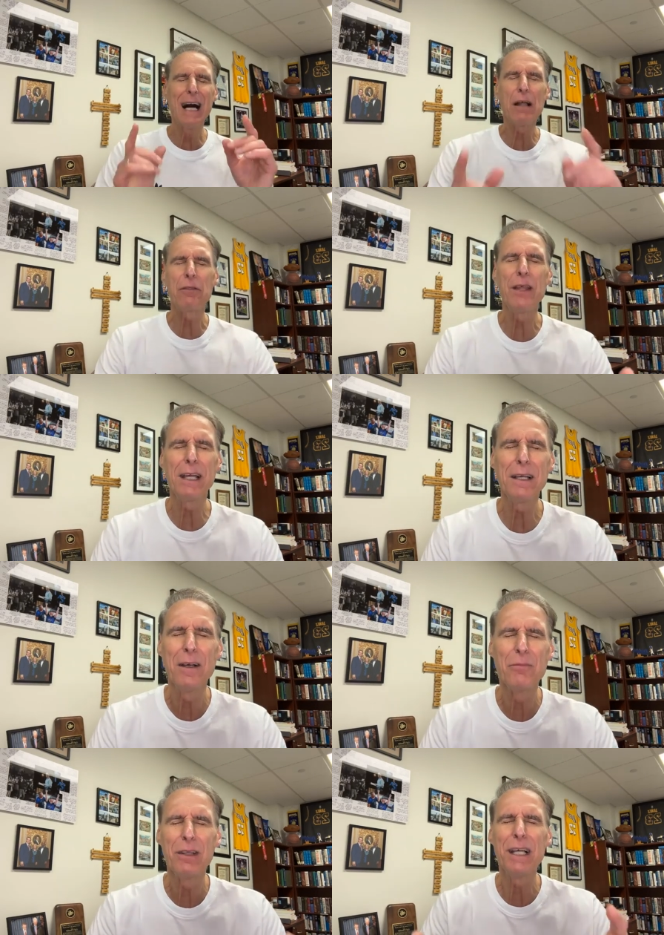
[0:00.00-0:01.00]

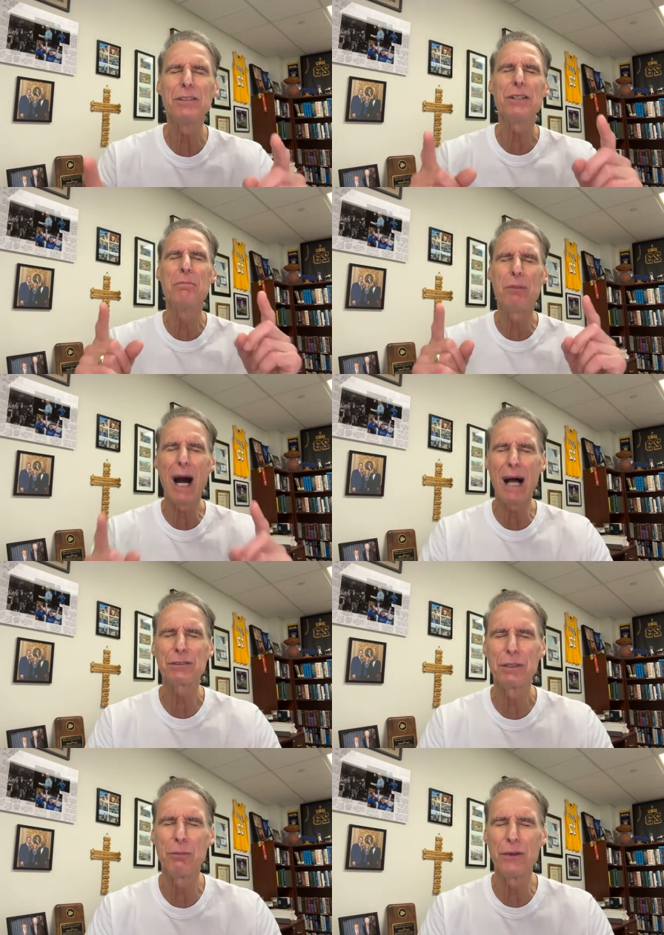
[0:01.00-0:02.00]
Nothing is
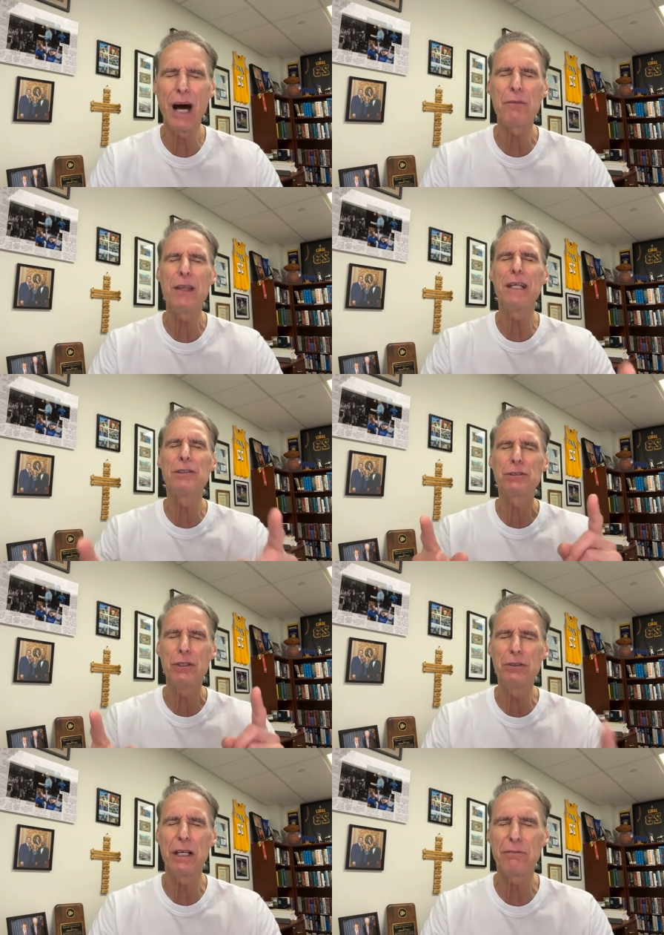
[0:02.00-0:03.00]
impossible. Nothing is
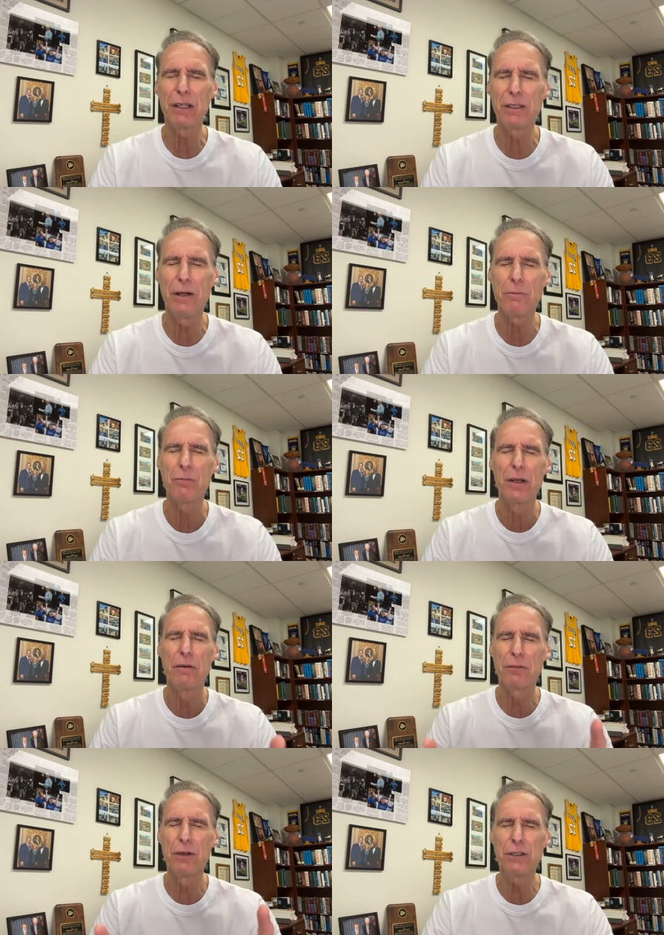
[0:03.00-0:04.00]
too difficult
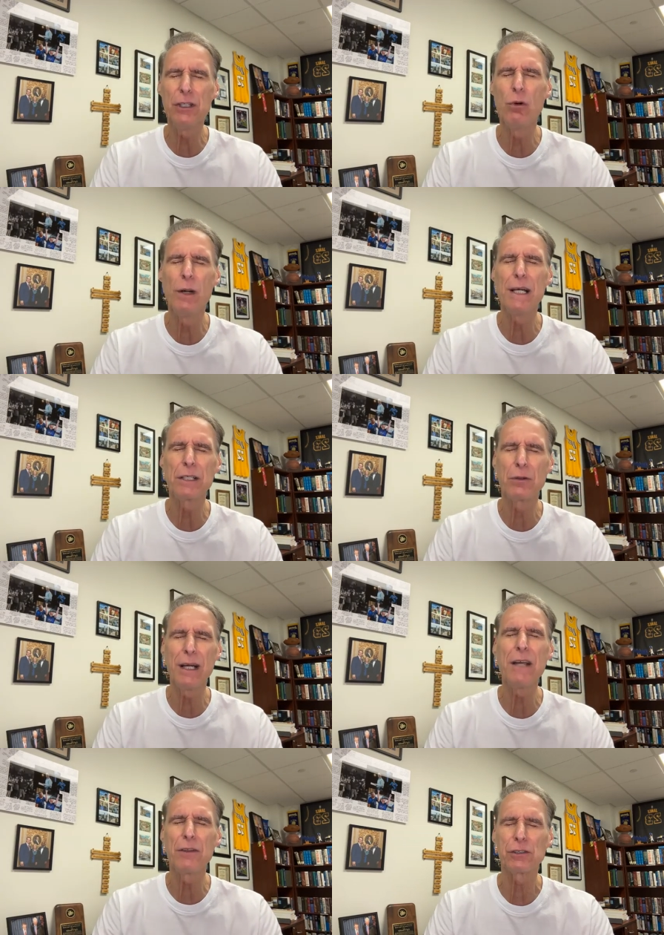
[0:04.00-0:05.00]
for you. We
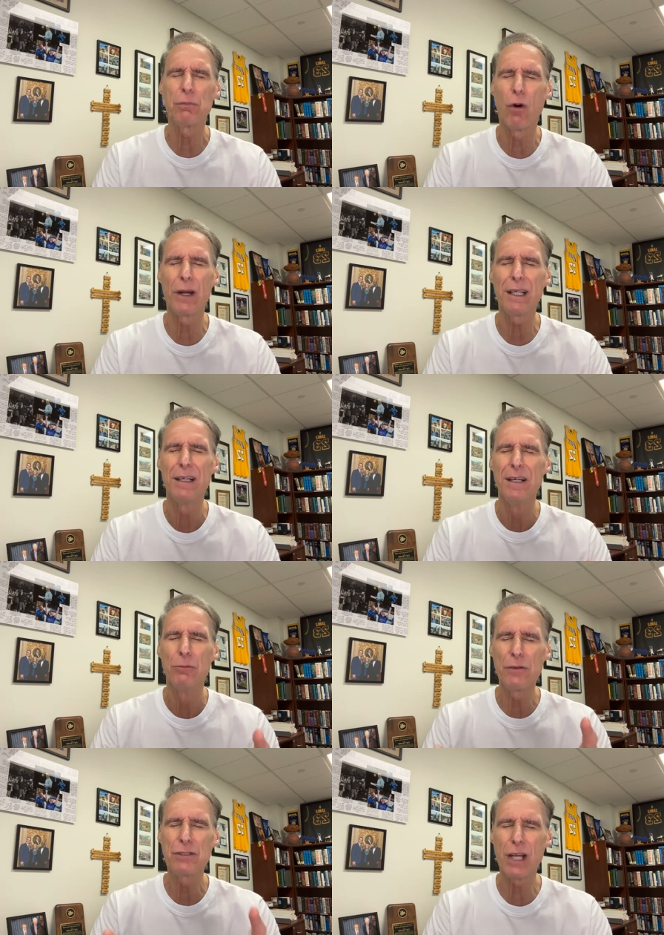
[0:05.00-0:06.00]
agree this morning
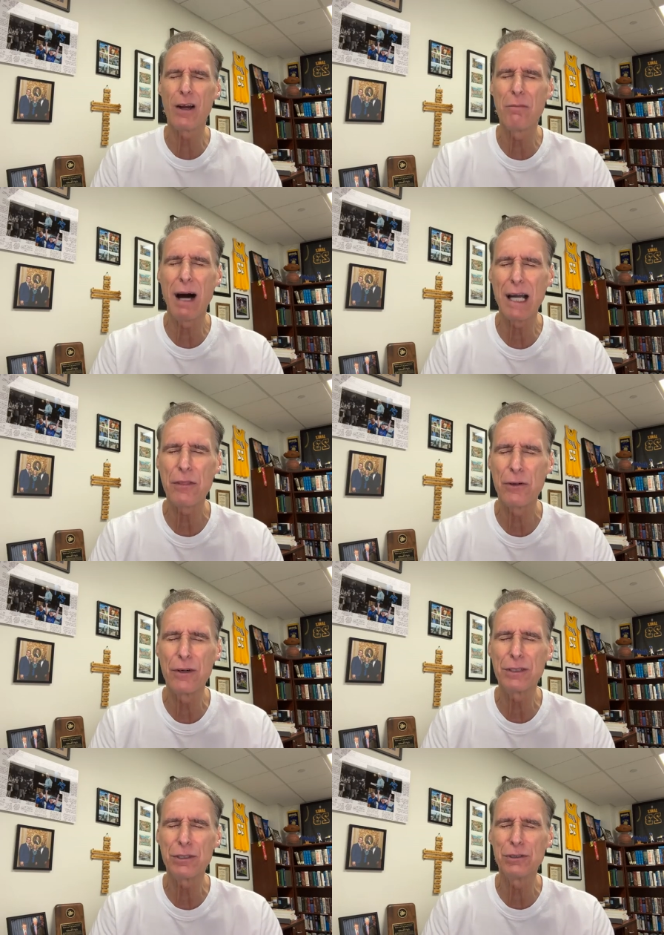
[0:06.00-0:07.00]
with Jeremiah
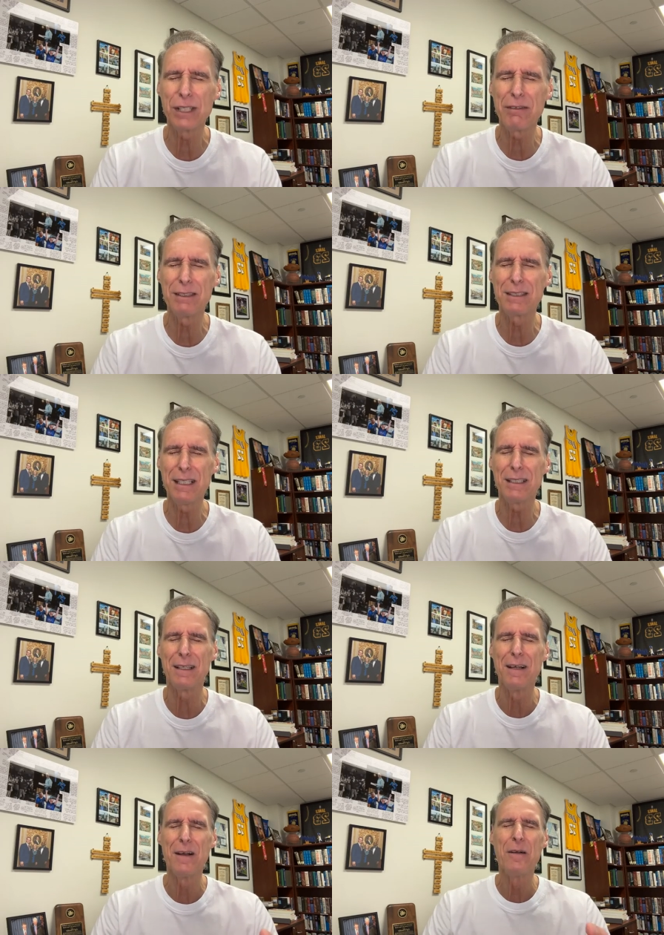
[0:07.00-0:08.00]
32,
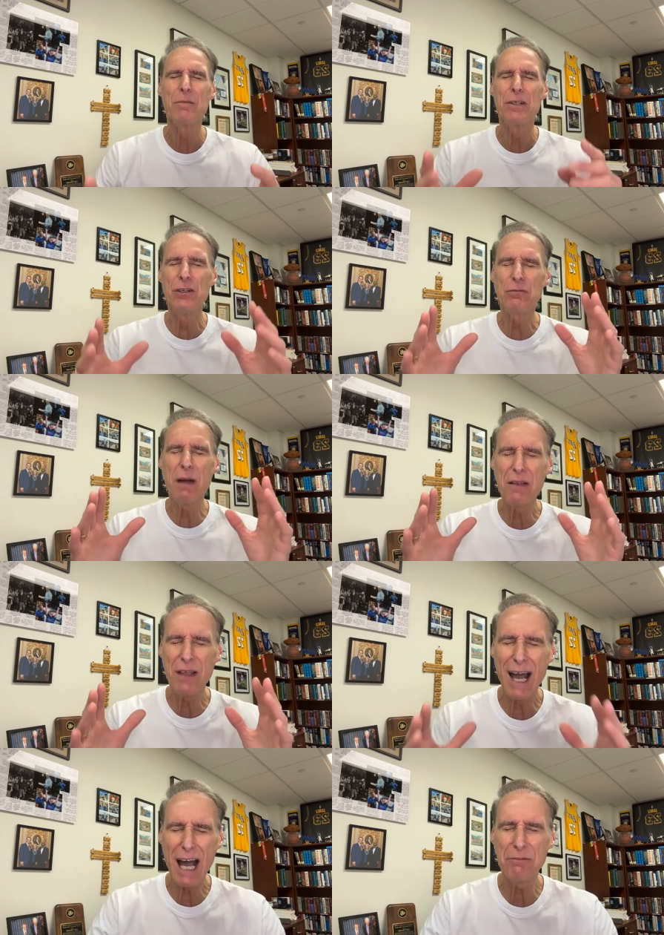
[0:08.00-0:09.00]
17. You've
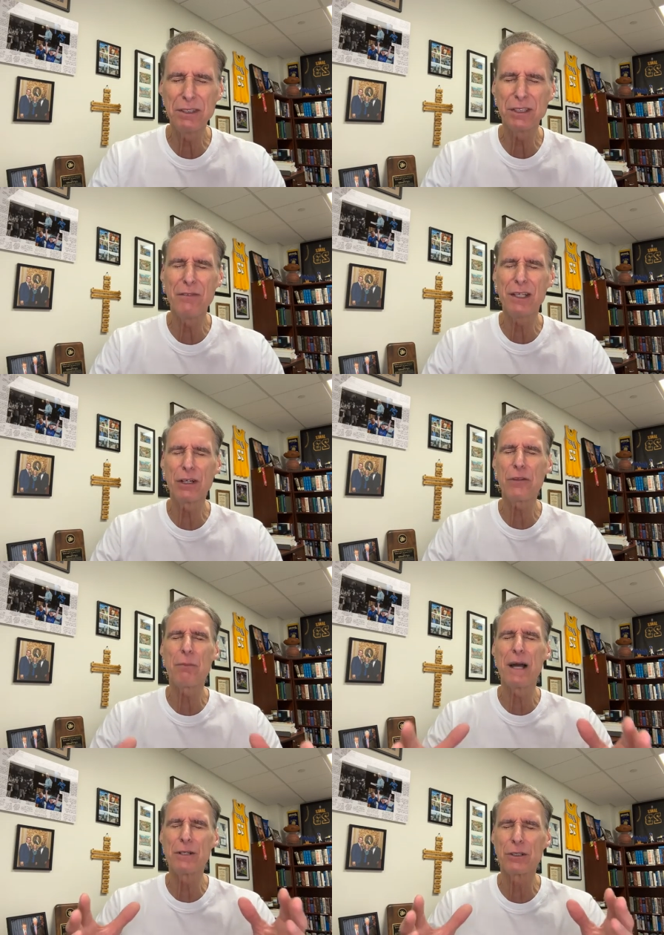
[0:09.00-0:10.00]
made the heavens and the
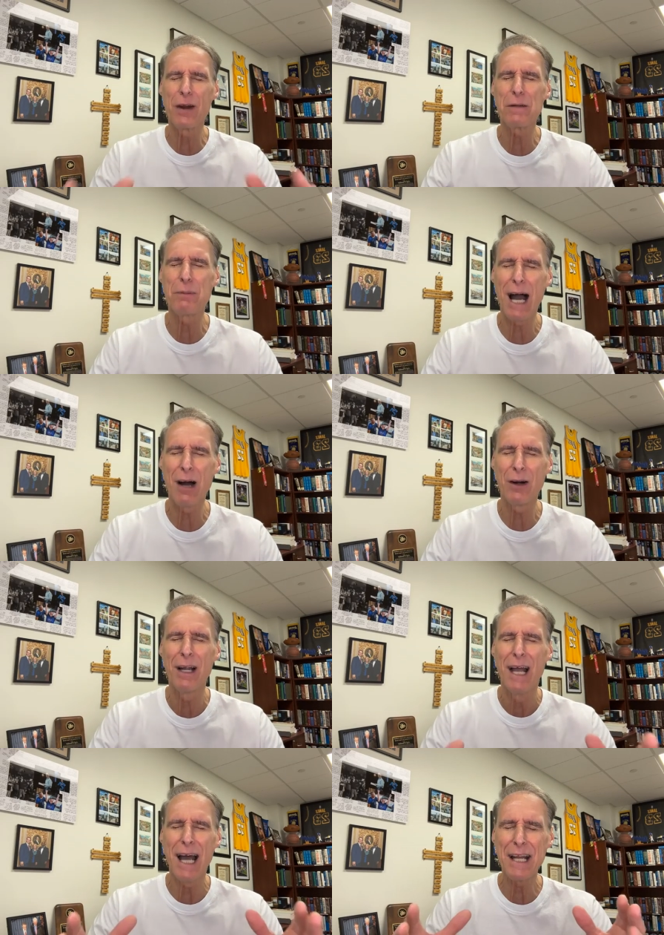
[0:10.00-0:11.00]
earth by your great
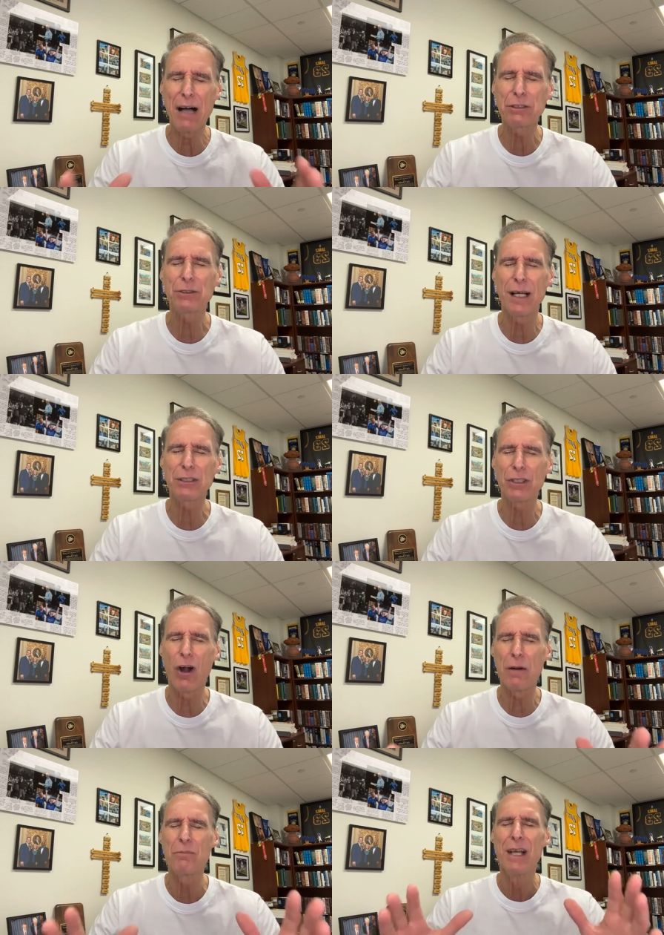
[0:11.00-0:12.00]
power and outstretched
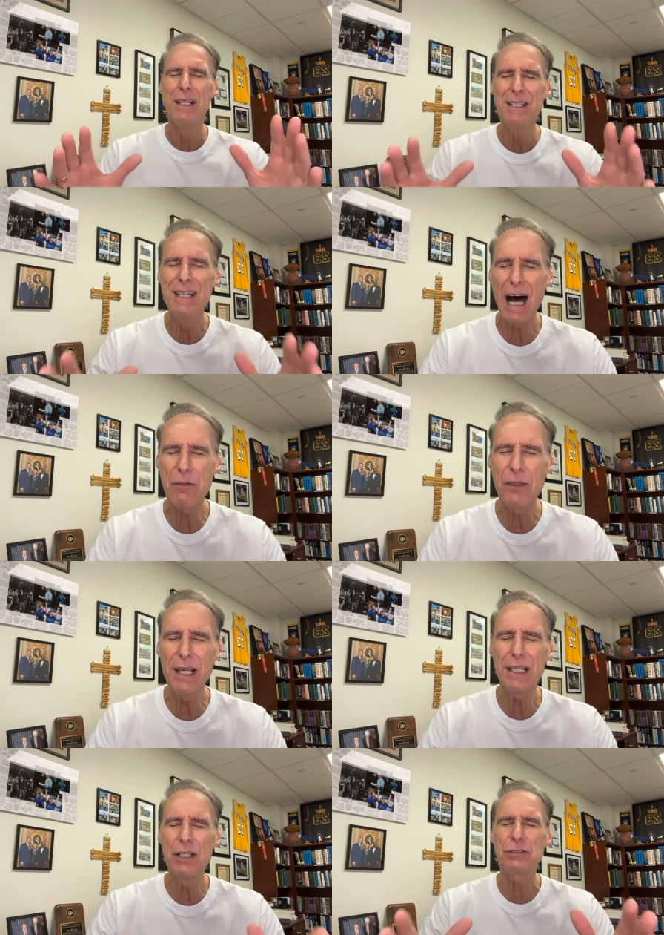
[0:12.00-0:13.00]
arm.
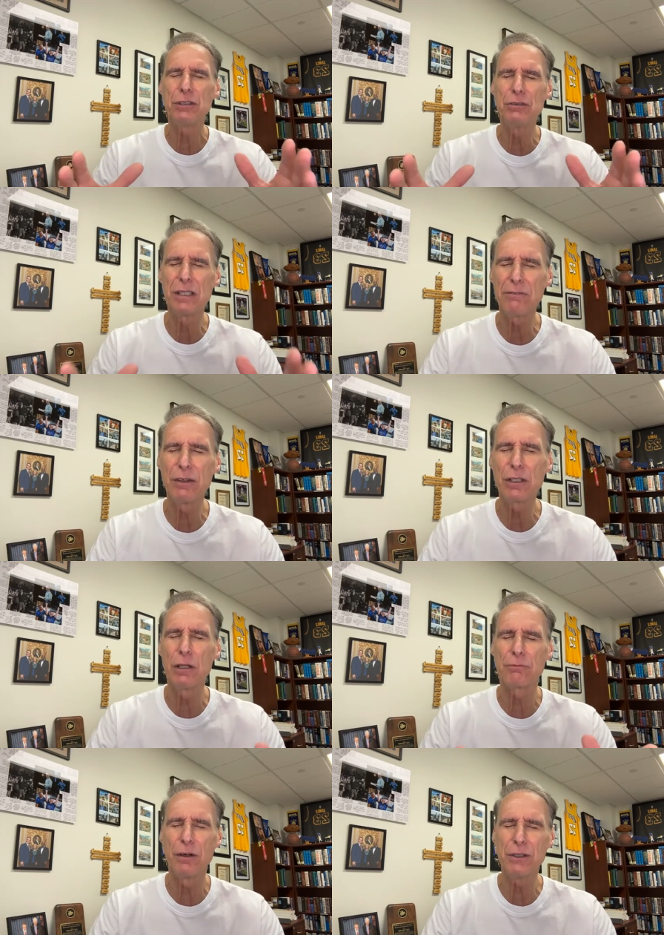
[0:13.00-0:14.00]
Nothing is too
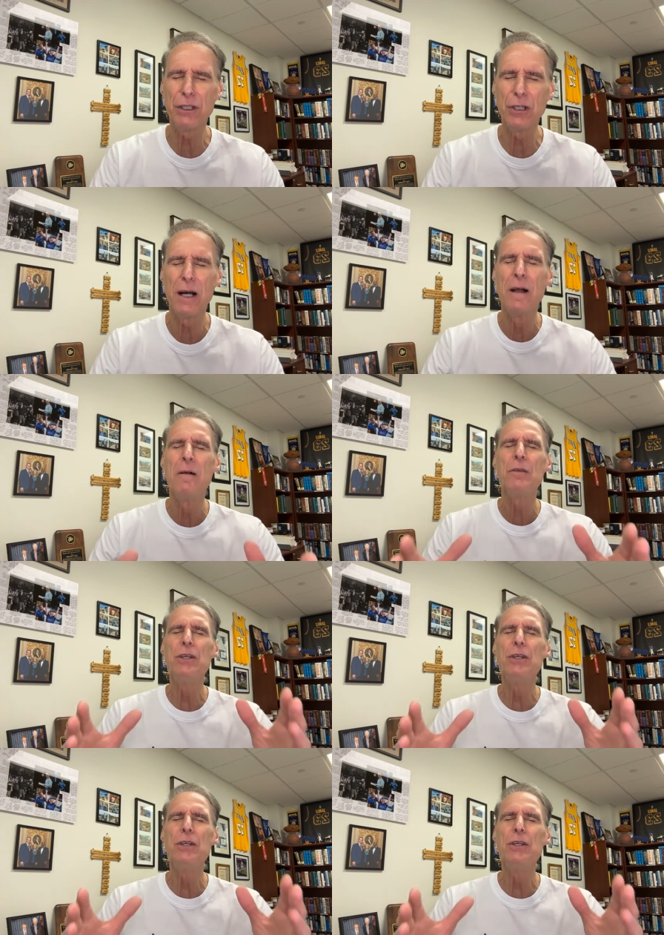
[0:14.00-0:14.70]
difficult for you.